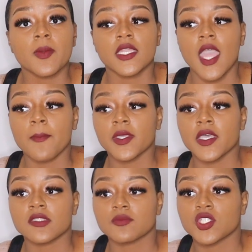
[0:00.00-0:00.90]
and not
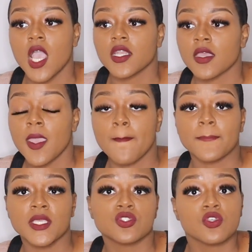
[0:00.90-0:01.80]
because I'm trying to
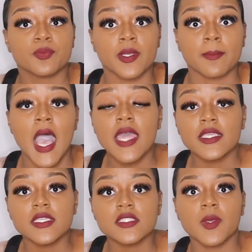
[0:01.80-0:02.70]
be super
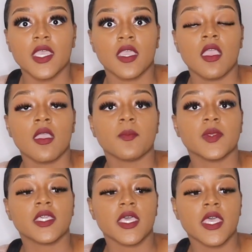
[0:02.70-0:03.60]
modest, but
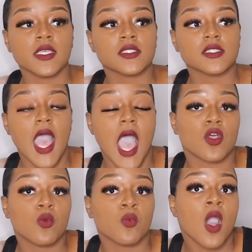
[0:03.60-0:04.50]
because I
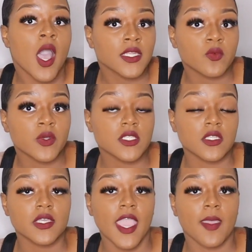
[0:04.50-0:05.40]
don't want anyone to
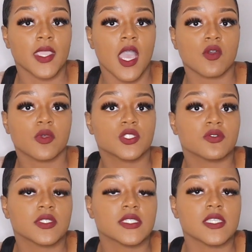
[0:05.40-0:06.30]
look at me. I don't want you
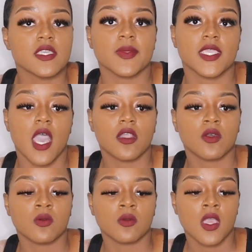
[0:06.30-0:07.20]
to see me. I
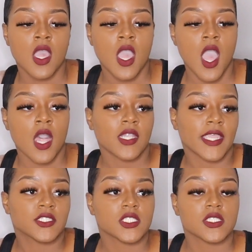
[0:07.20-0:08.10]
don't, like,